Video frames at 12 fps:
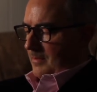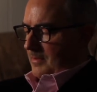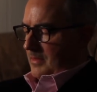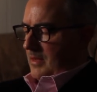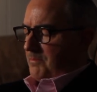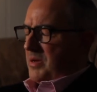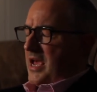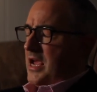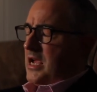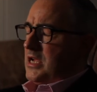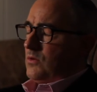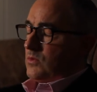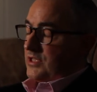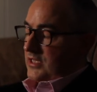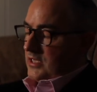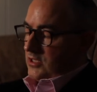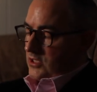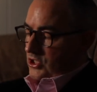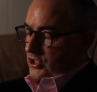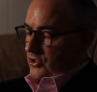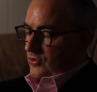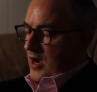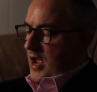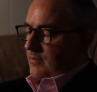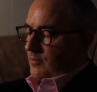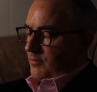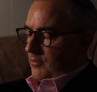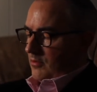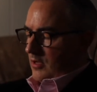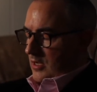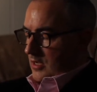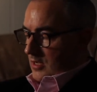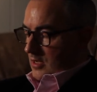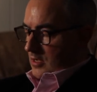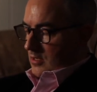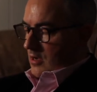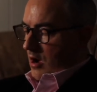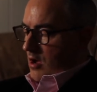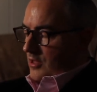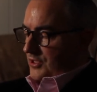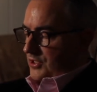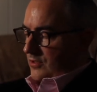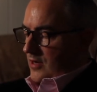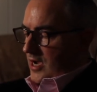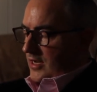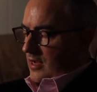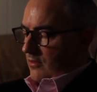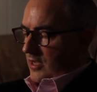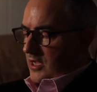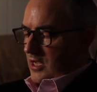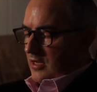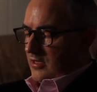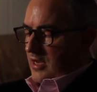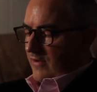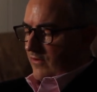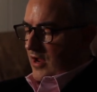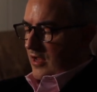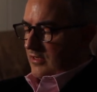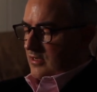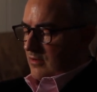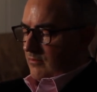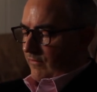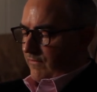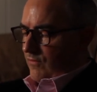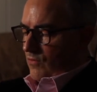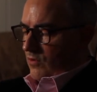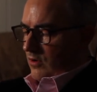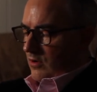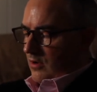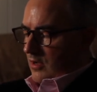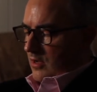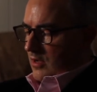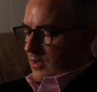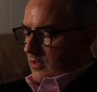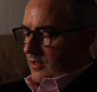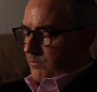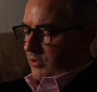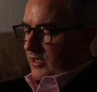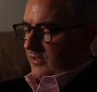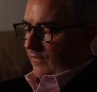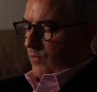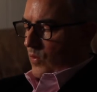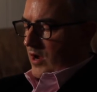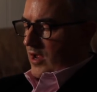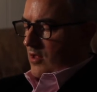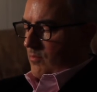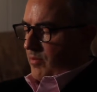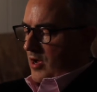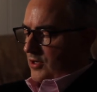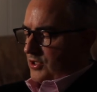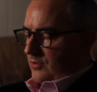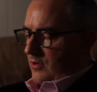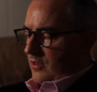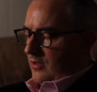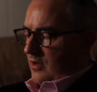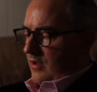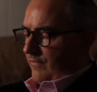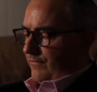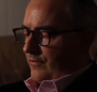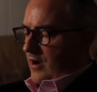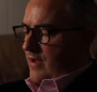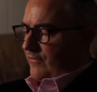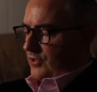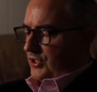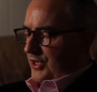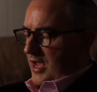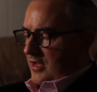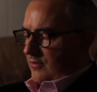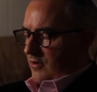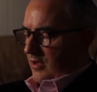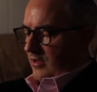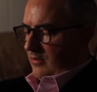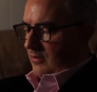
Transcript: The pain was indescribable. Collins cried out like he had never had done before, the plaintive wail puncturing the night, forever shattering it.